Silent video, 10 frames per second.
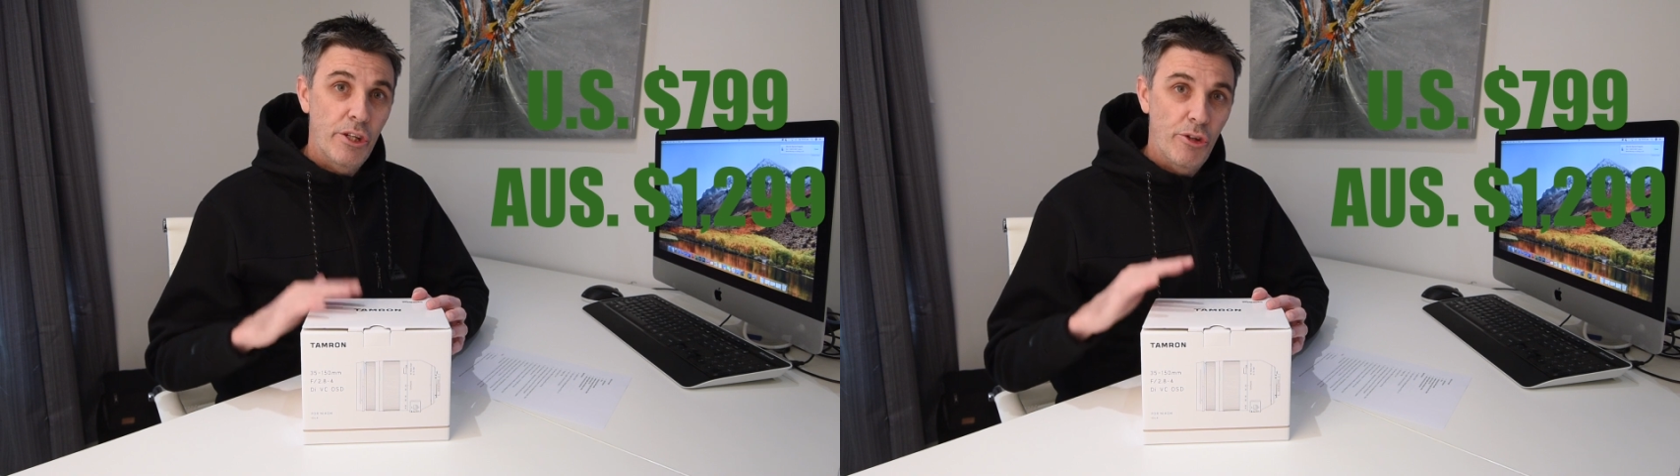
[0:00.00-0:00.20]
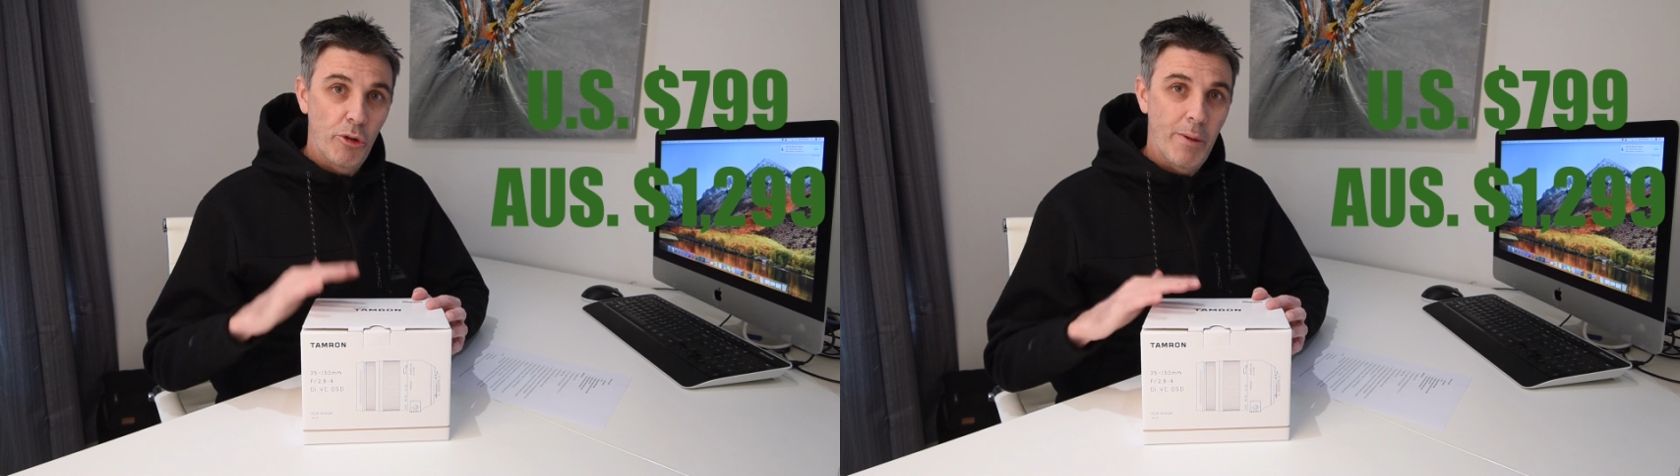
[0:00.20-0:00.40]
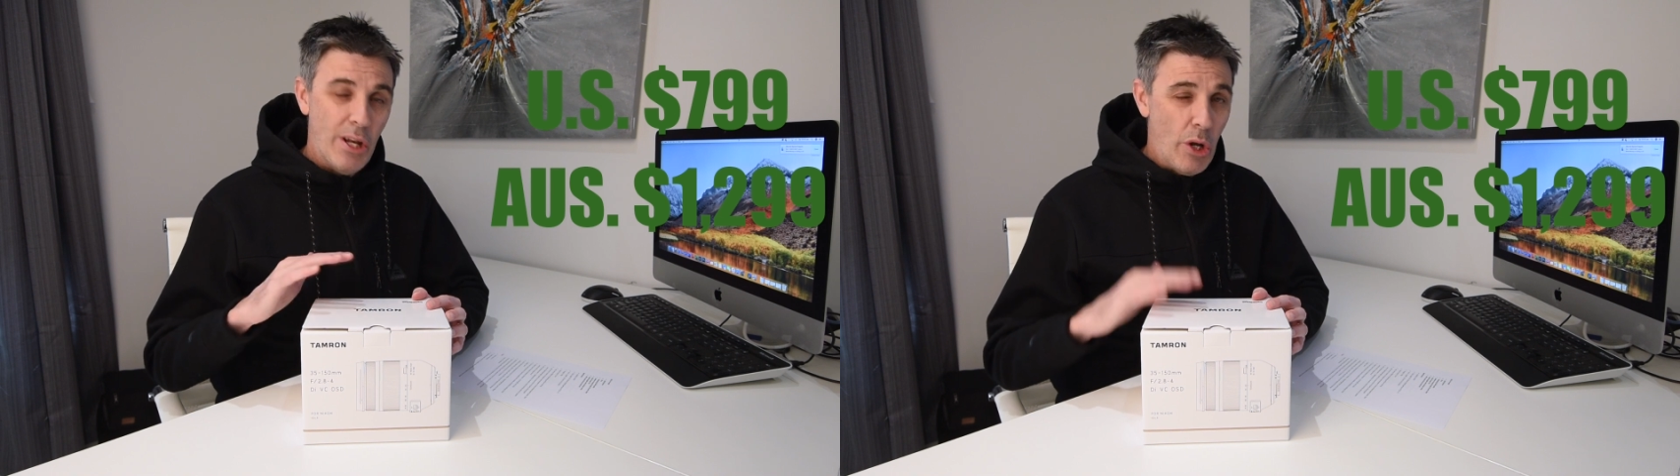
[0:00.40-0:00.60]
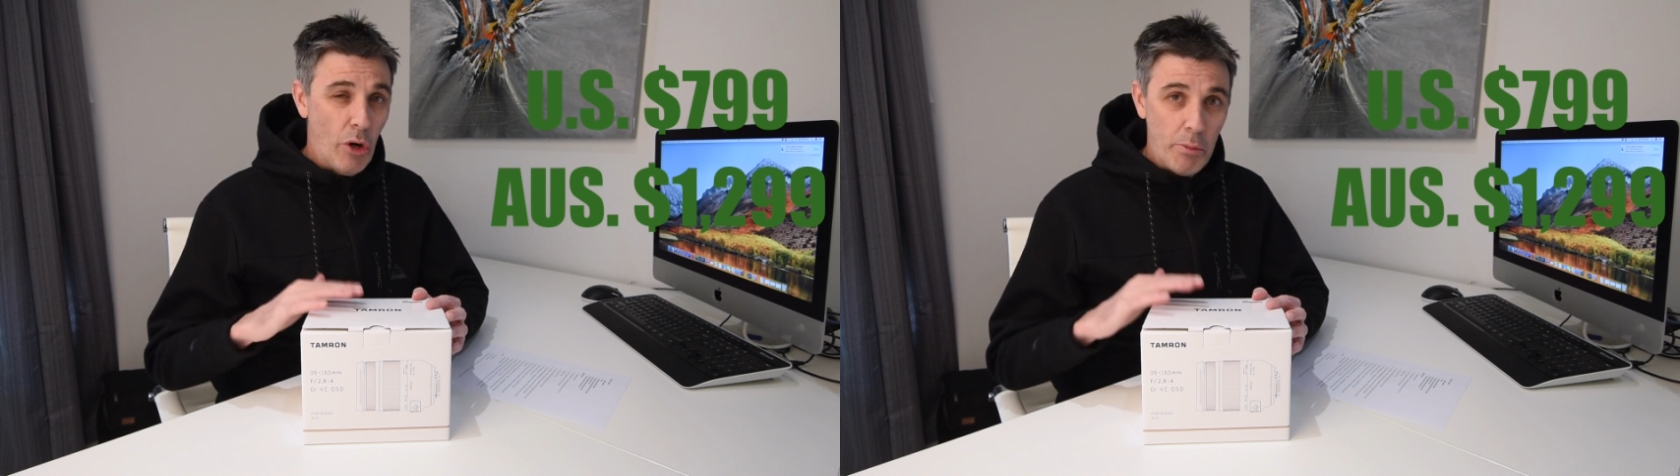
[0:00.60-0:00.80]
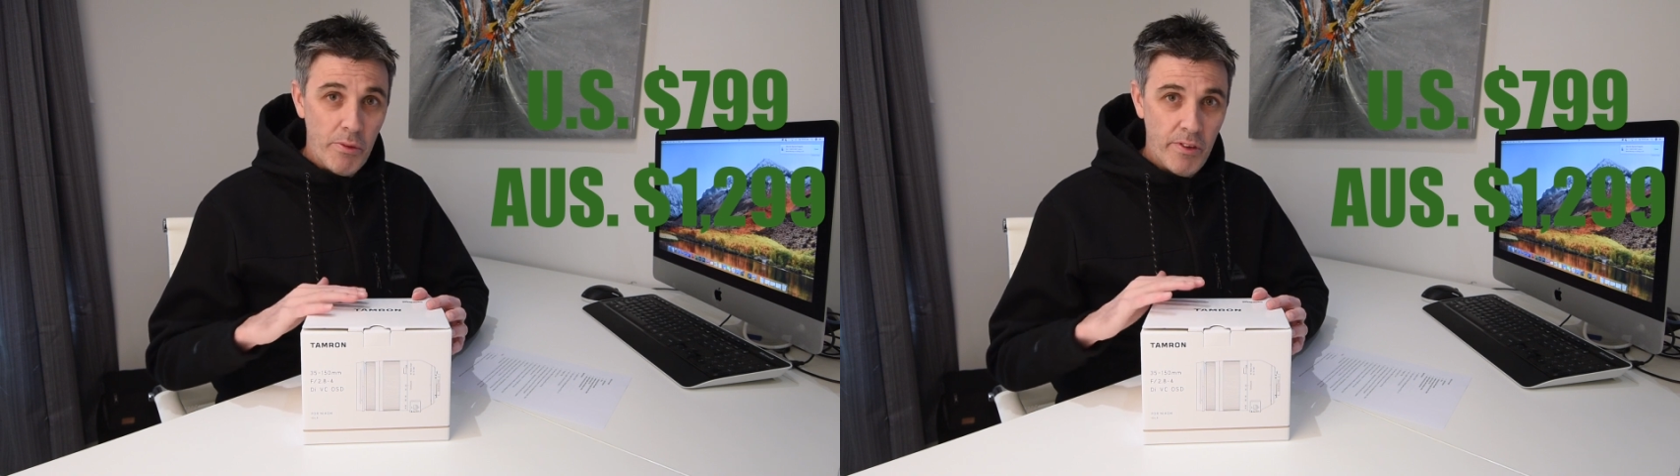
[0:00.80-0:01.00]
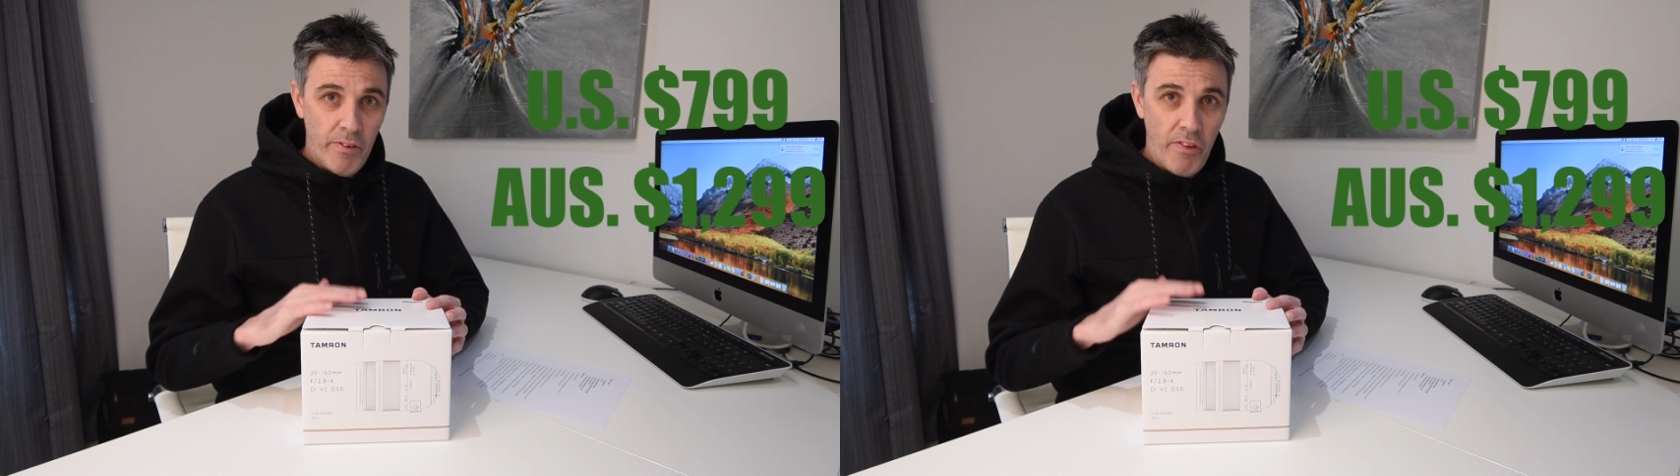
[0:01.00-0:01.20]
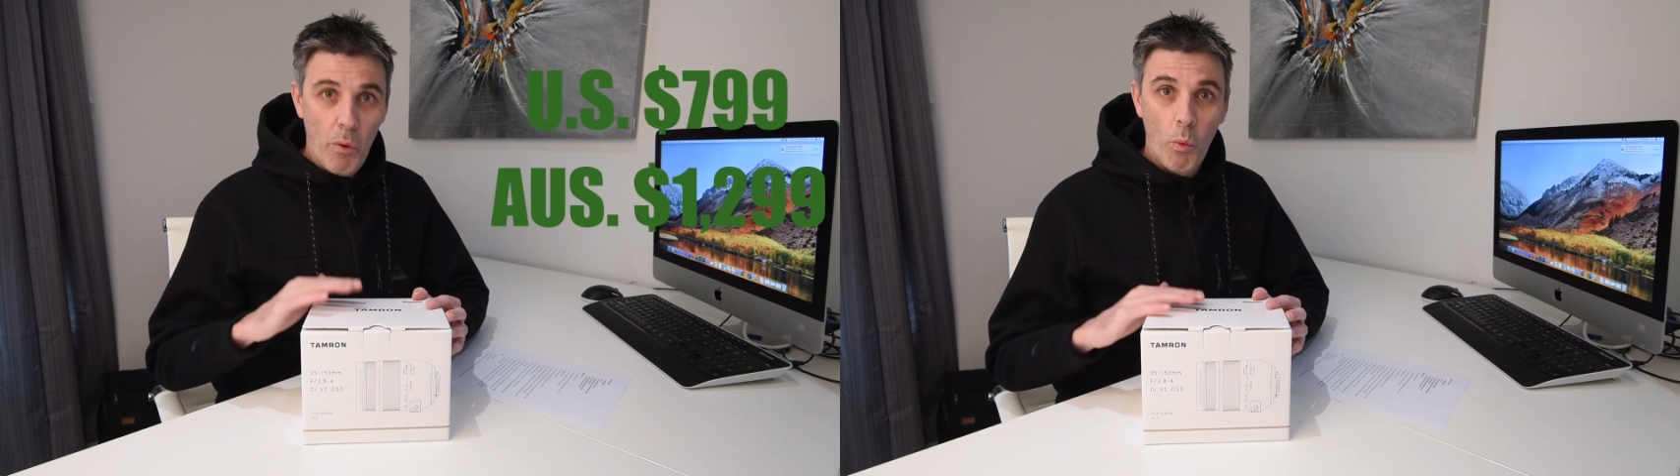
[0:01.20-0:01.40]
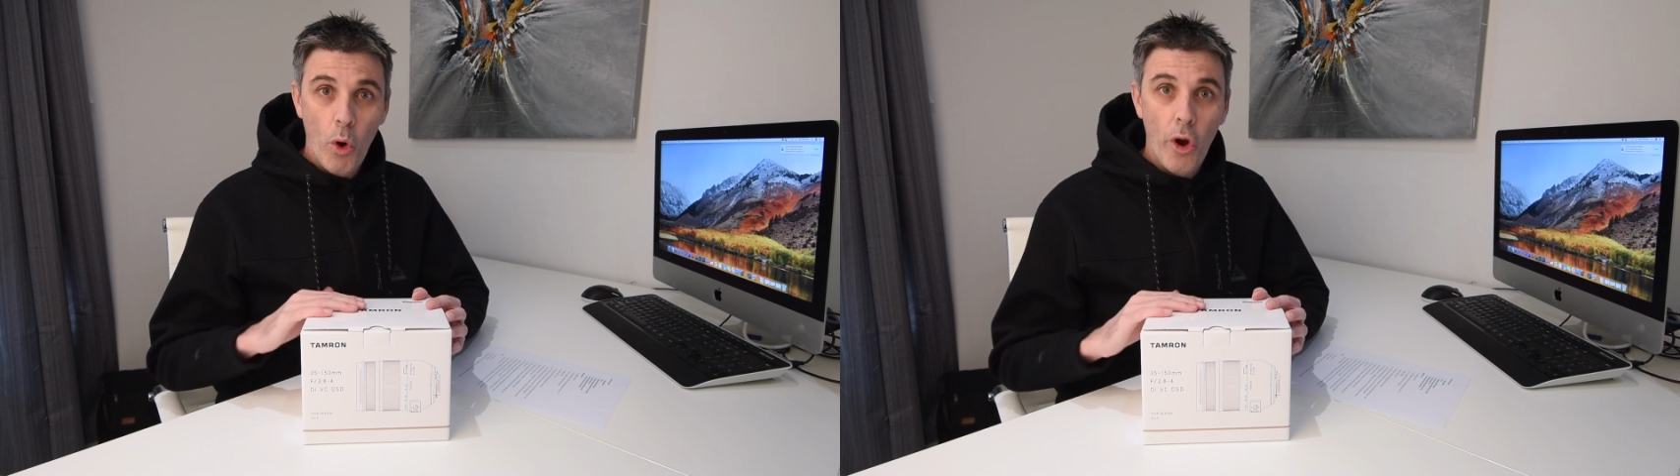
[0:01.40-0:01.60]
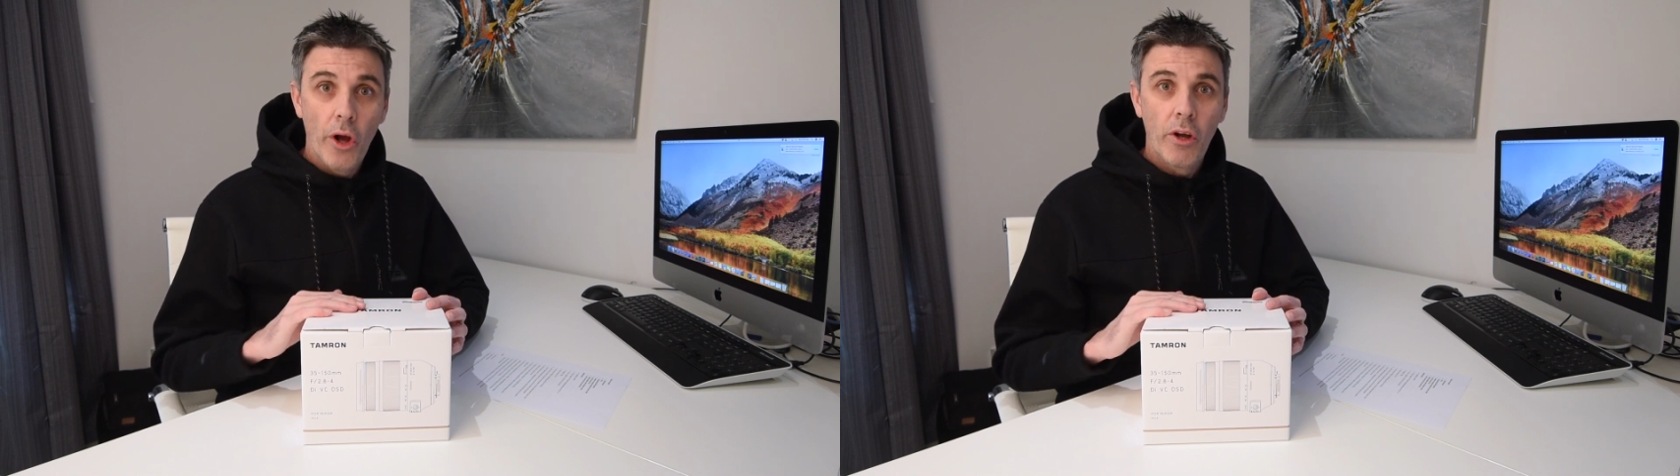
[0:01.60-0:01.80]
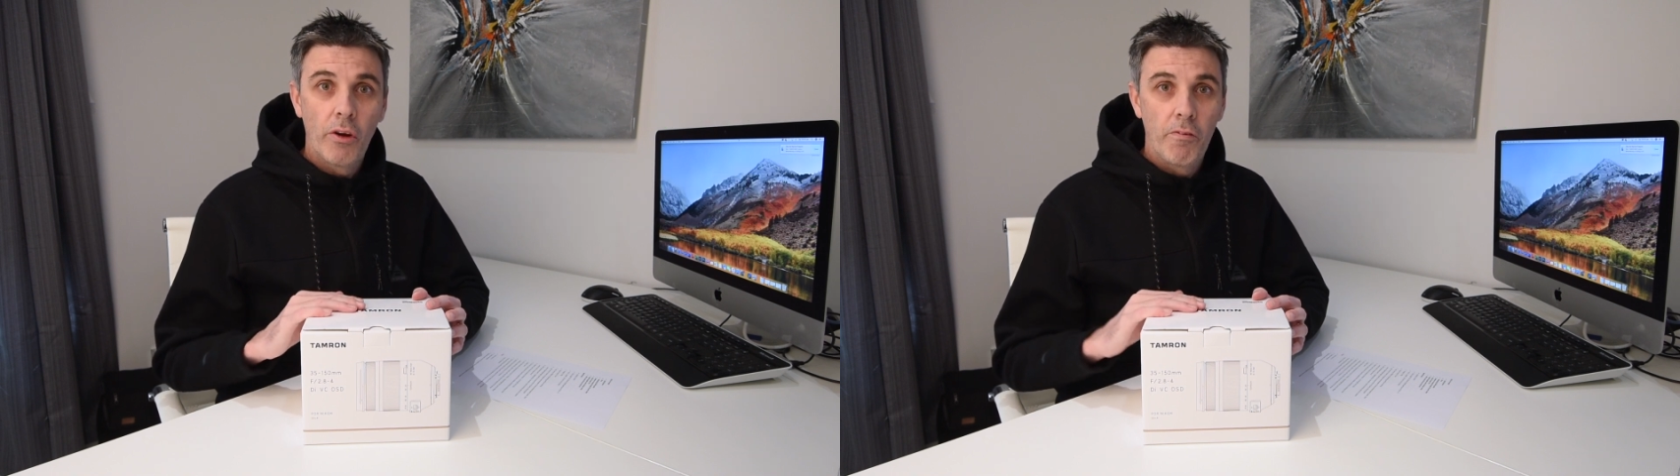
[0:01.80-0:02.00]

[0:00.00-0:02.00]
do about 90% of that work